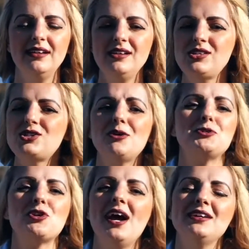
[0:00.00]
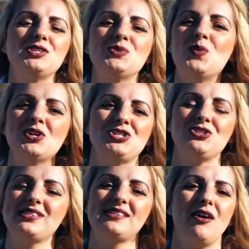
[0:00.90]
Stop trying to wash
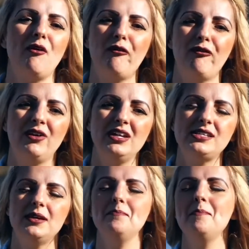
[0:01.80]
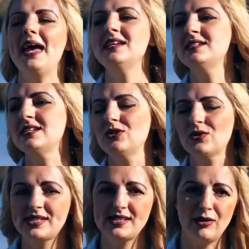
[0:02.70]
yourself, to mend
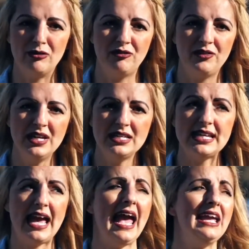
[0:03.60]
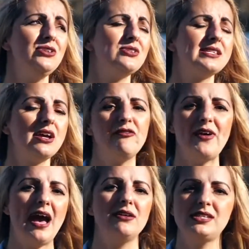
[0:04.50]
yourself, to hang yourself
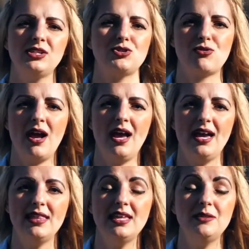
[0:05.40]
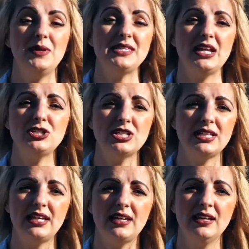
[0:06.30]
out to dry, and then
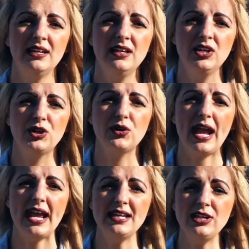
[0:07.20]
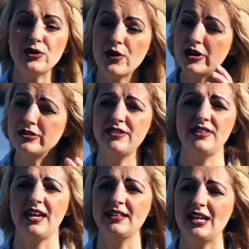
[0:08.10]
potentially creating your own
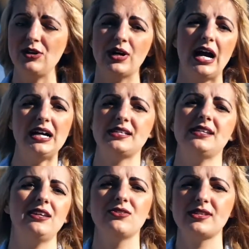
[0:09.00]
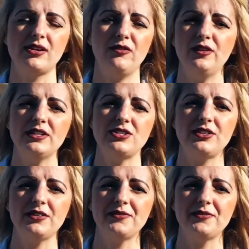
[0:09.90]
thing that you're casting yourself into.